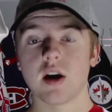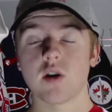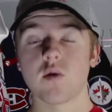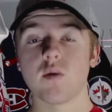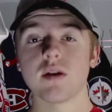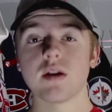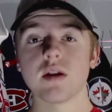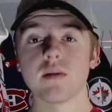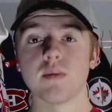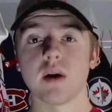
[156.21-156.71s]

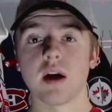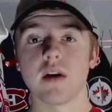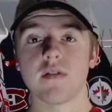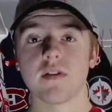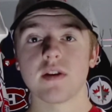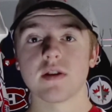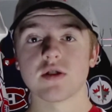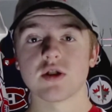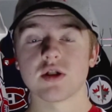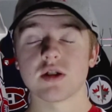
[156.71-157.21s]
Quinton
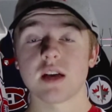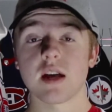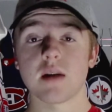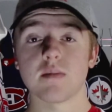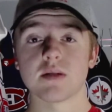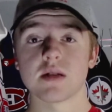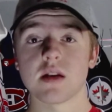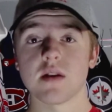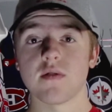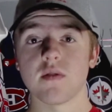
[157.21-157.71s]
Byfield just had
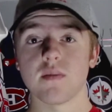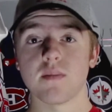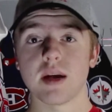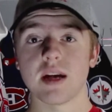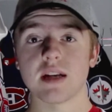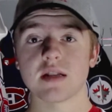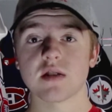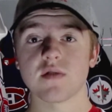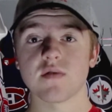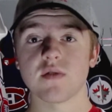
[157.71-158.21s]
himself a
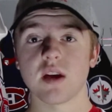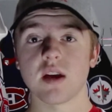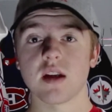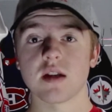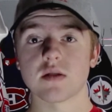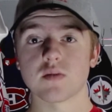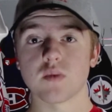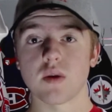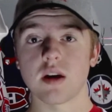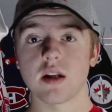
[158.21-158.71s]
massive night
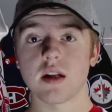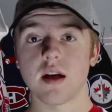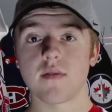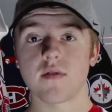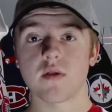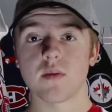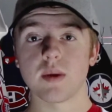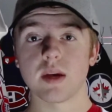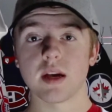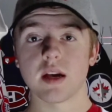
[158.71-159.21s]
as well
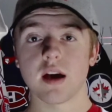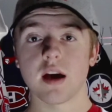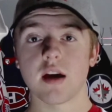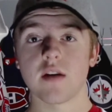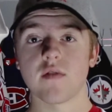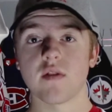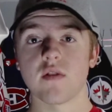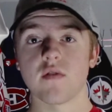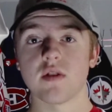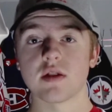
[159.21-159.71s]
after being kind
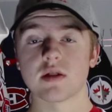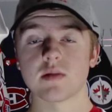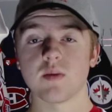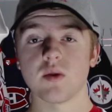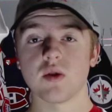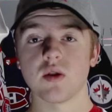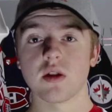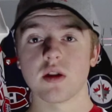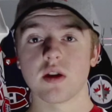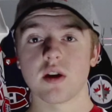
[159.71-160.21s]
of
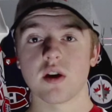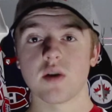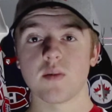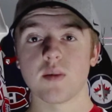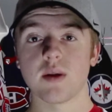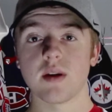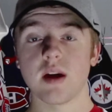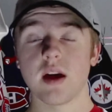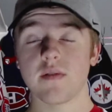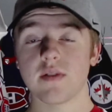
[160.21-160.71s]
invisible in the
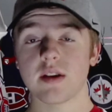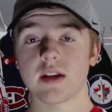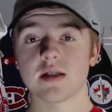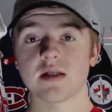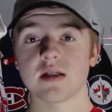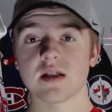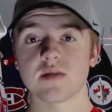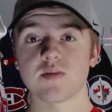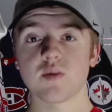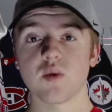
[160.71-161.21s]
tournament. Having a
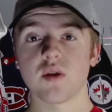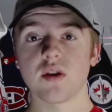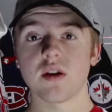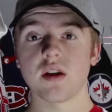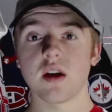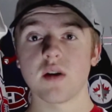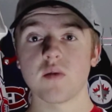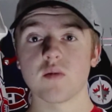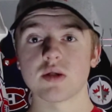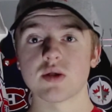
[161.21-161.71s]
6-point
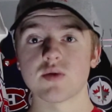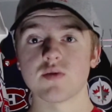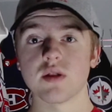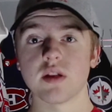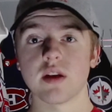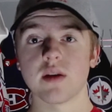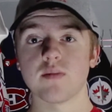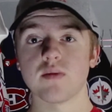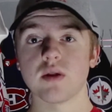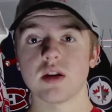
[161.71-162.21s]
night was
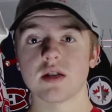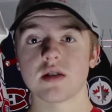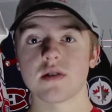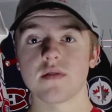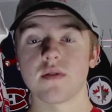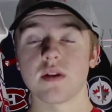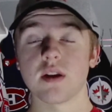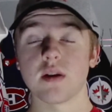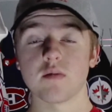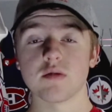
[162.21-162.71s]
really
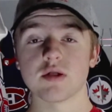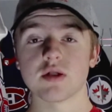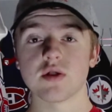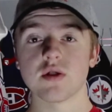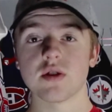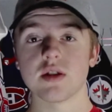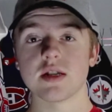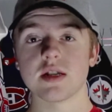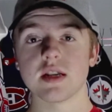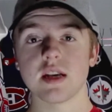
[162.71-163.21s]
impressive, and it was
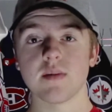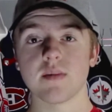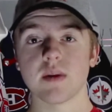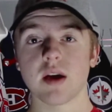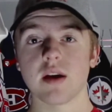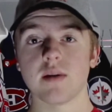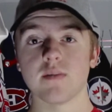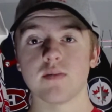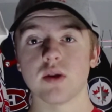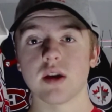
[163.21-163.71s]
good to see him
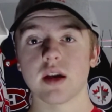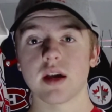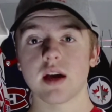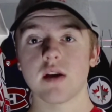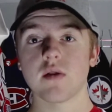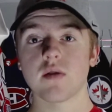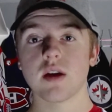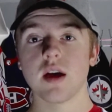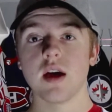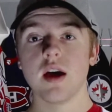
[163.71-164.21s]
kind of break out.